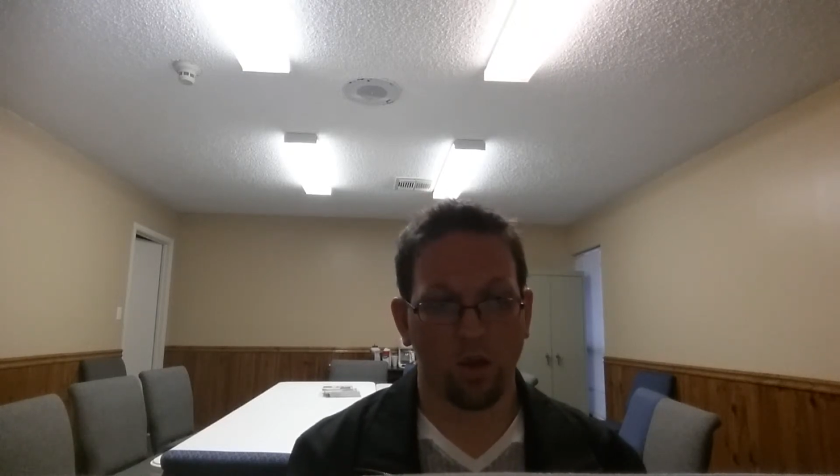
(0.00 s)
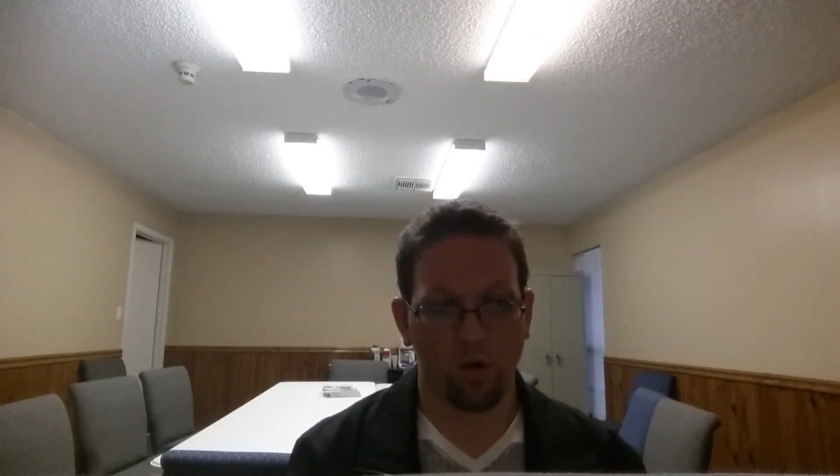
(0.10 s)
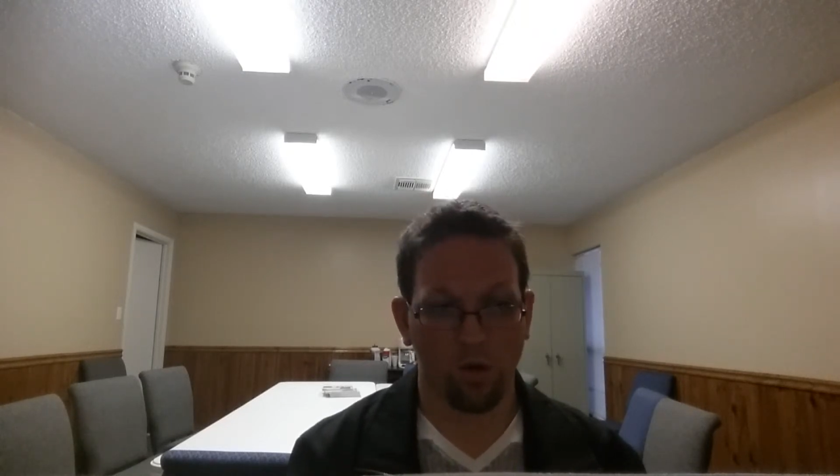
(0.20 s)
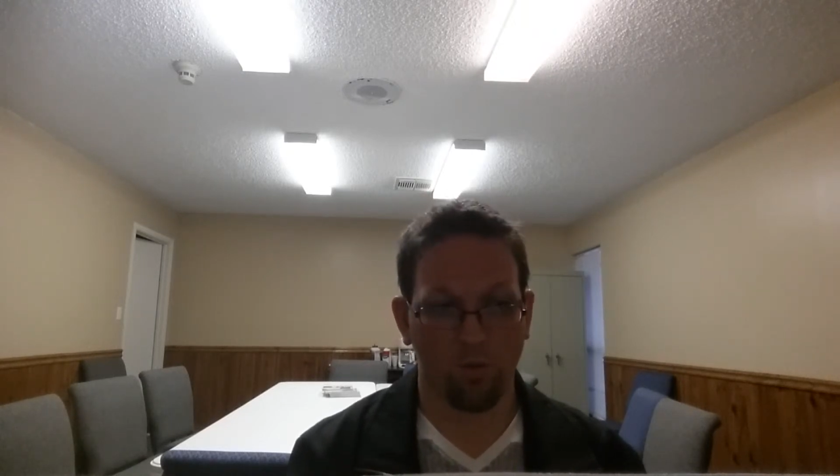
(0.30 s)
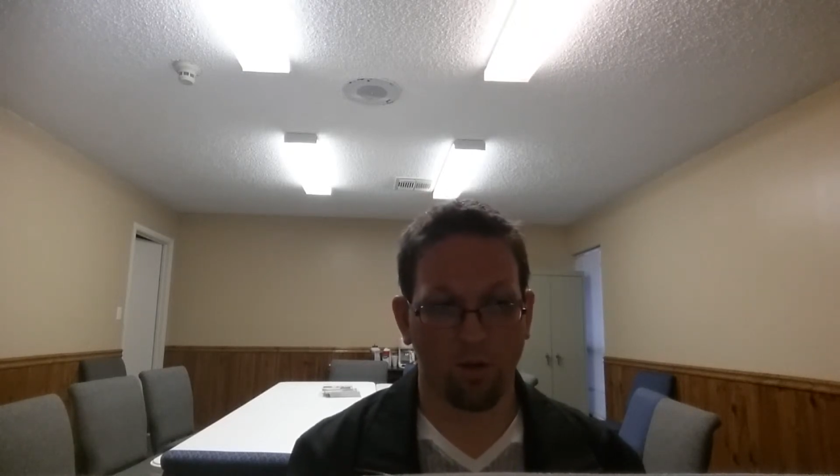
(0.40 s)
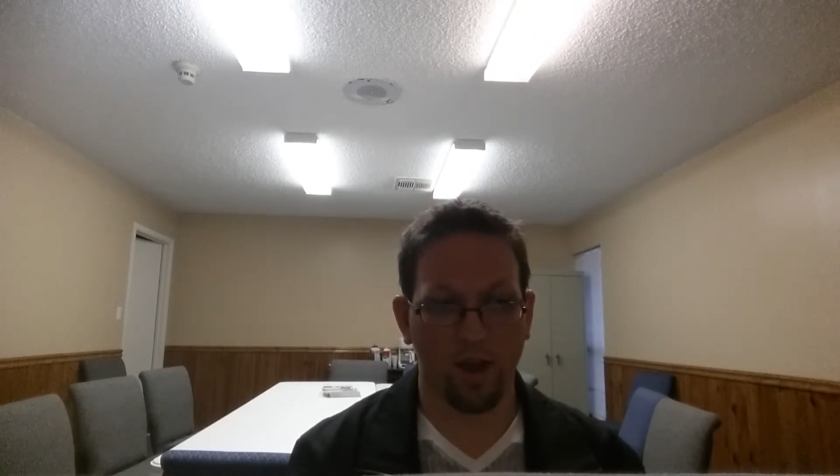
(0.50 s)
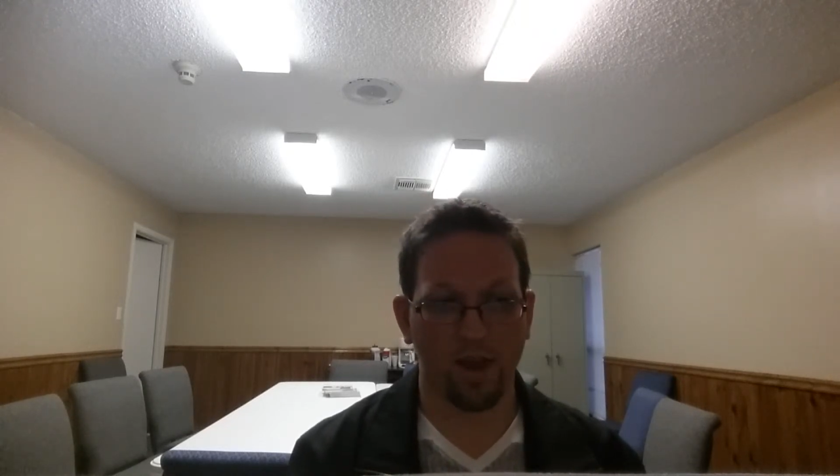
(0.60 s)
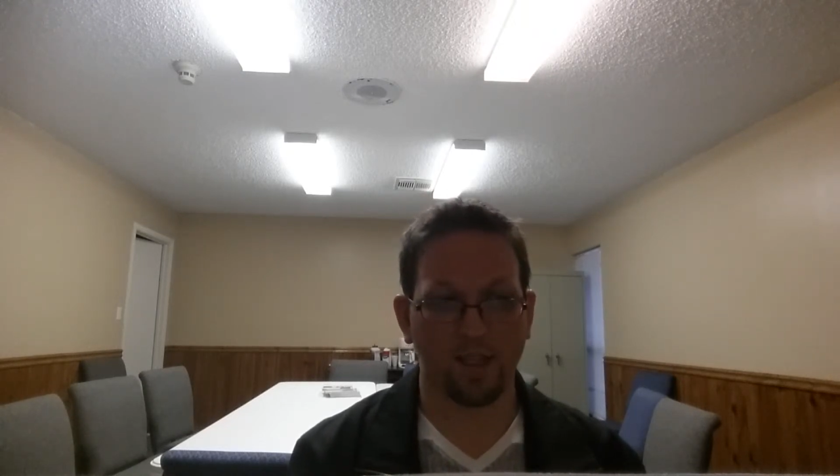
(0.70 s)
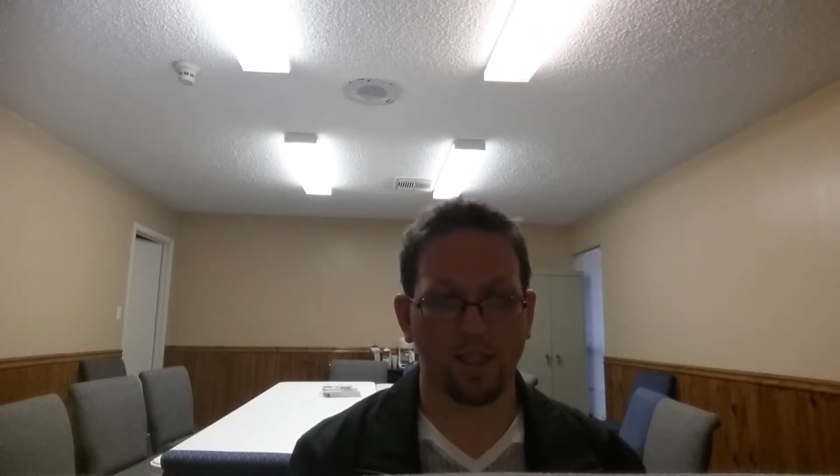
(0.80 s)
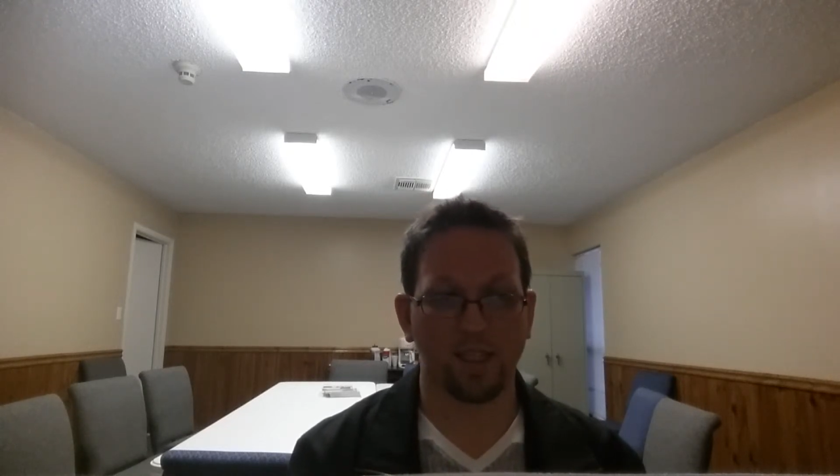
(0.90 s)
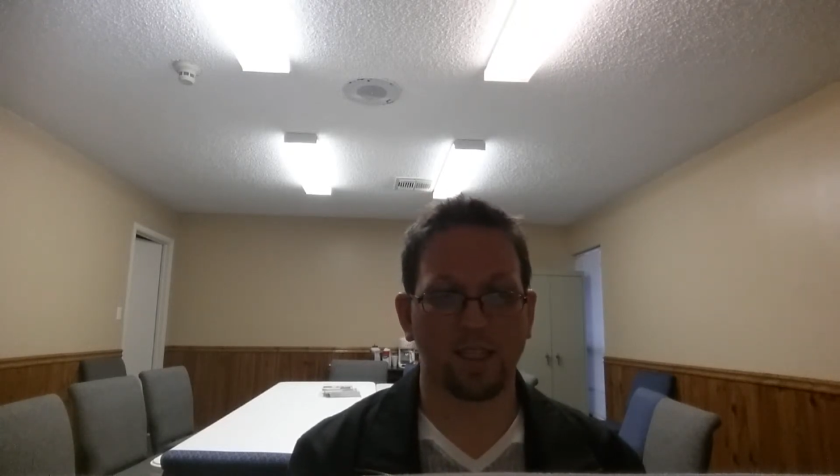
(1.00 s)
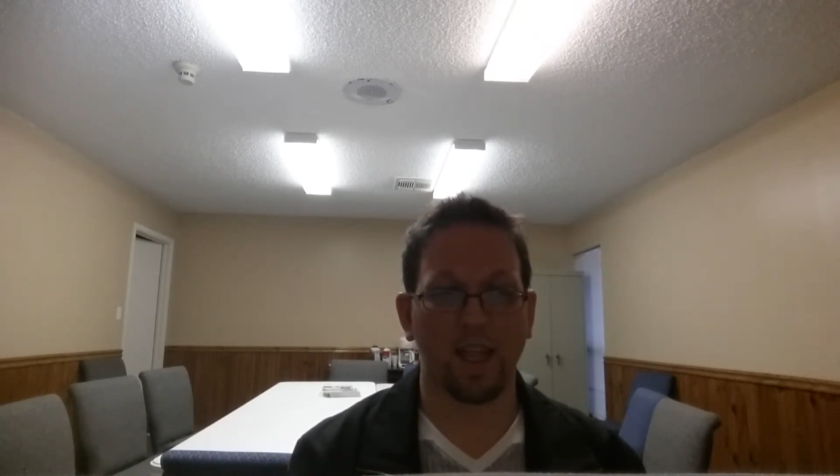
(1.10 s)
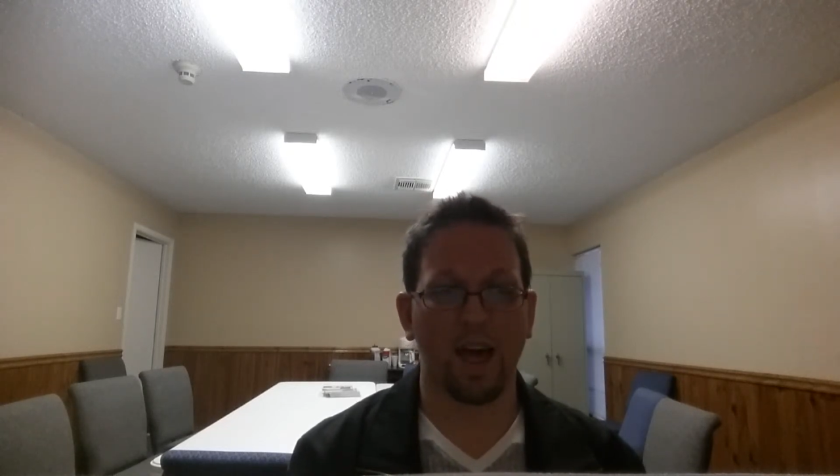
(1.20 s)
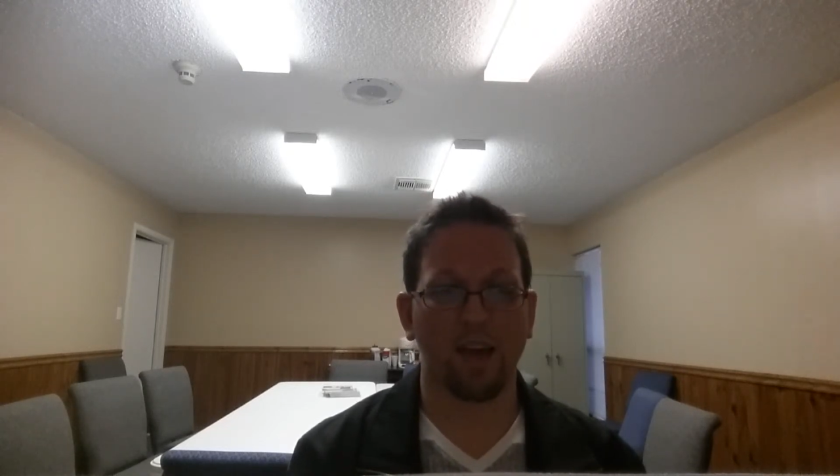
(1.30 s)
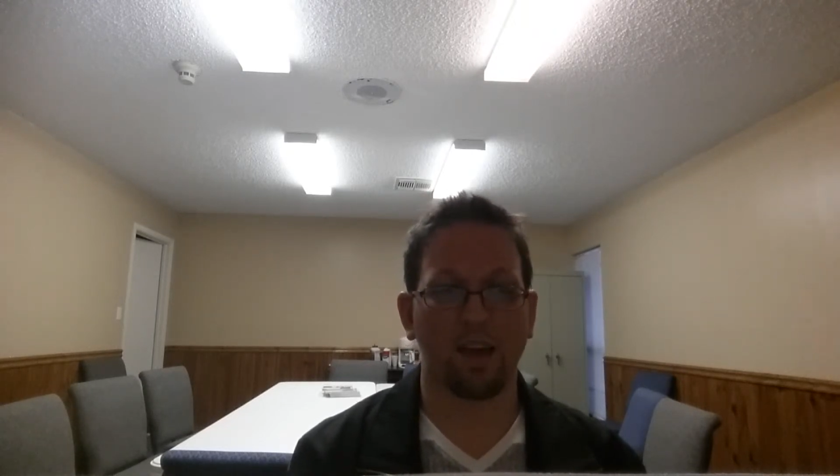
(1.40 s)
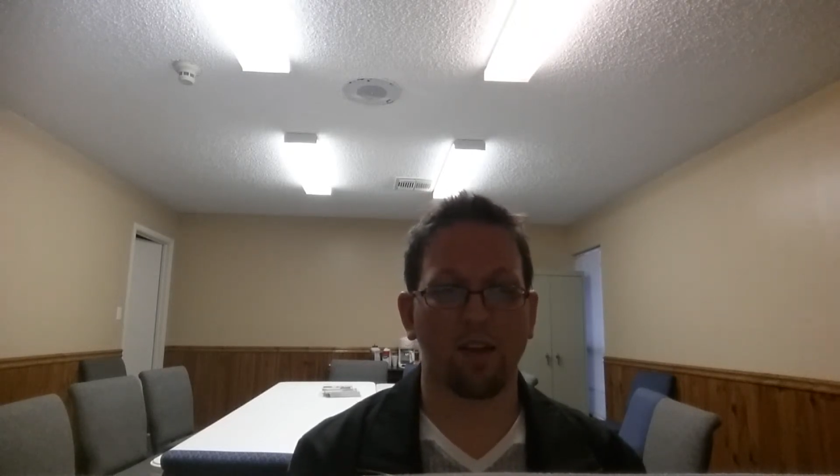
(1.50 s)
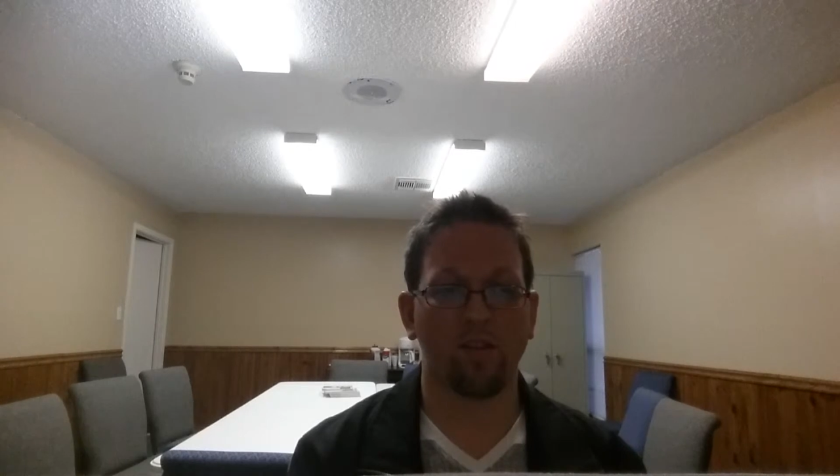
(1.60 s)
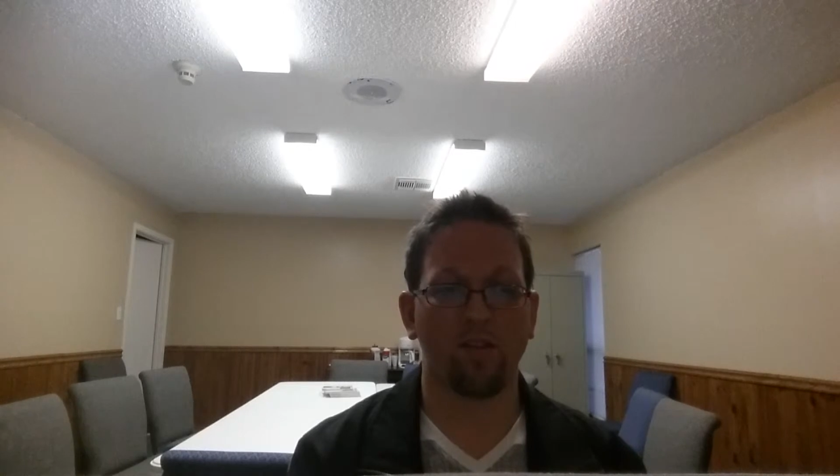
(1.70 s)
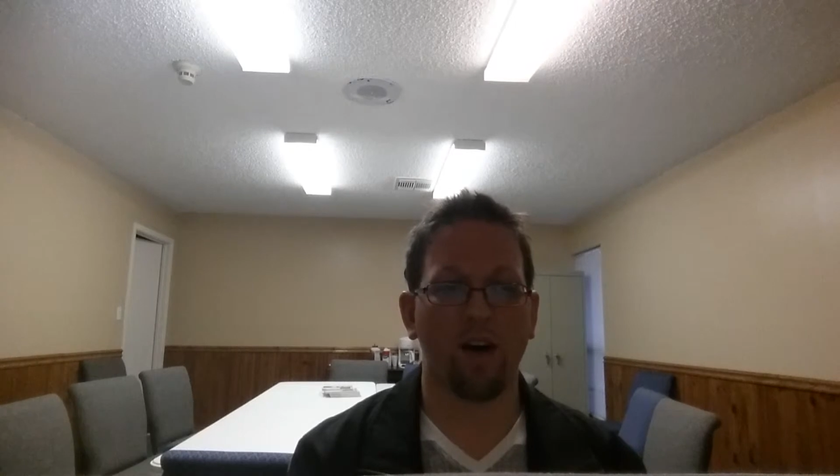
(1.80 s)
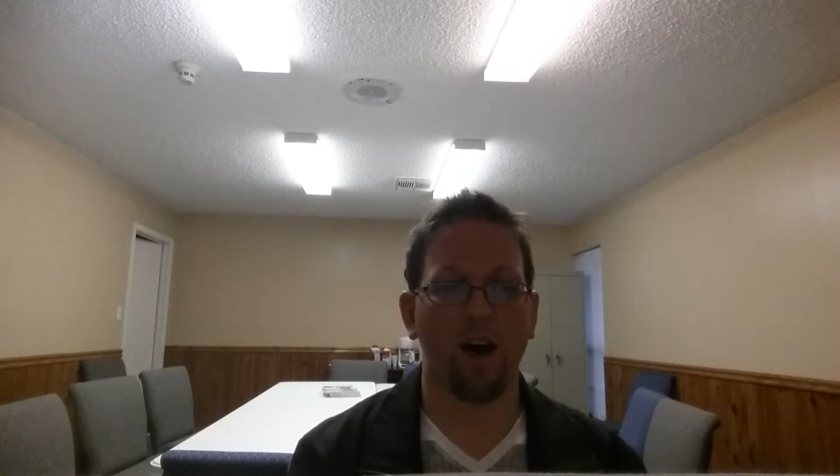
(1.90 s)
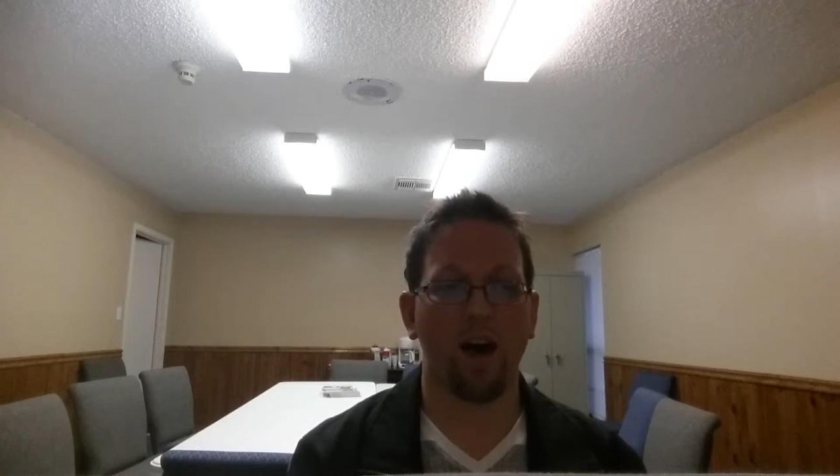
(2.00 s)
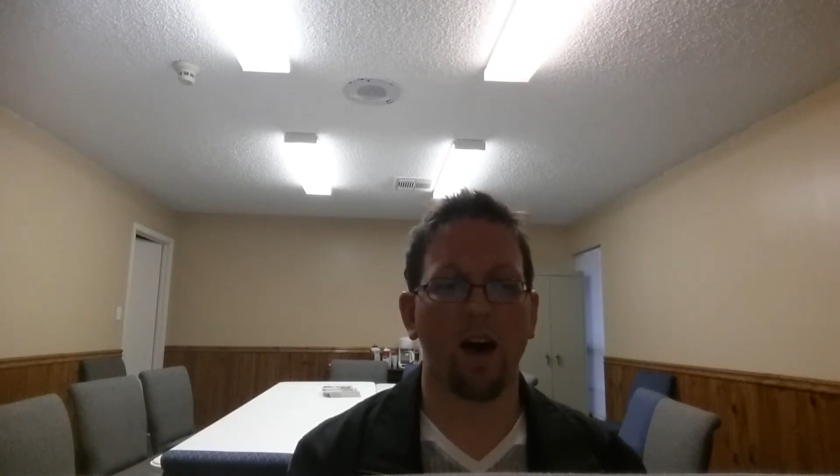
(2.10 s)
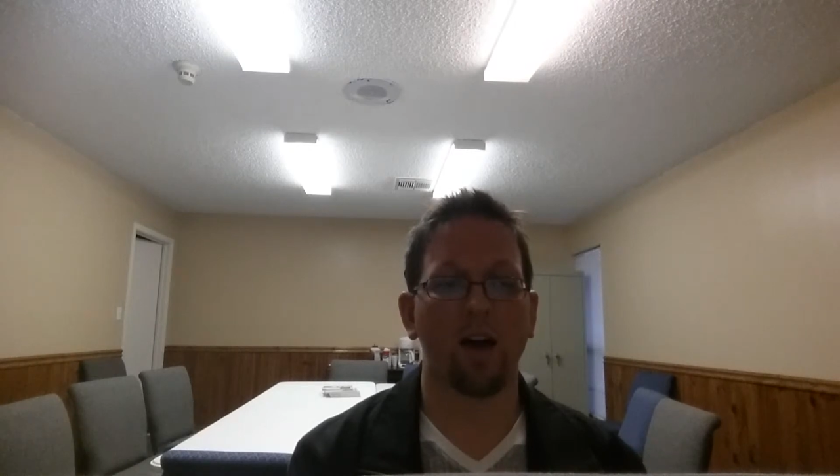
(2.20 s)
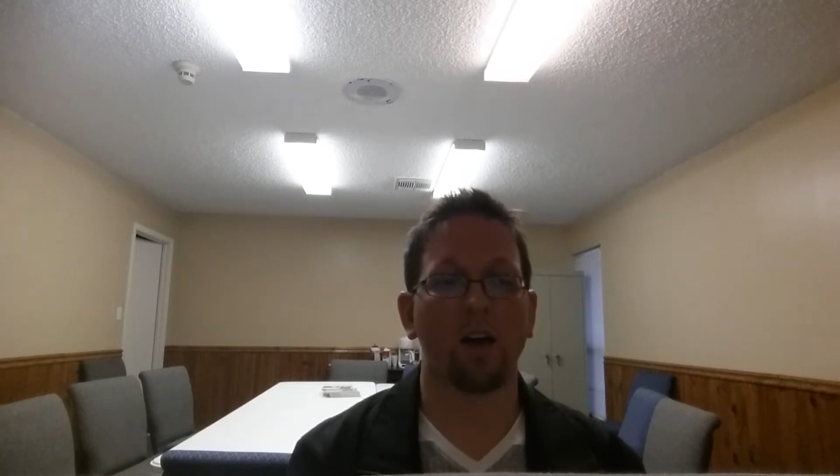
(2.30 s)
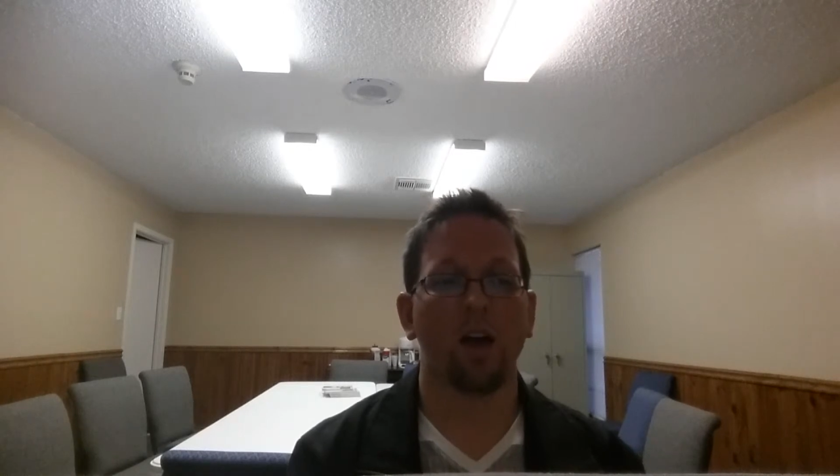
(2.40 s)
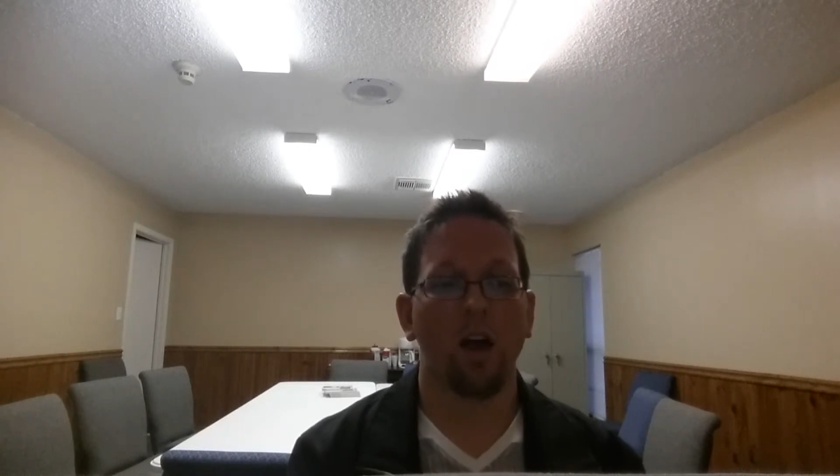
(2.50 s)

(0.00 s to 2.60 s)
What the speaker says: Your presence like a fire,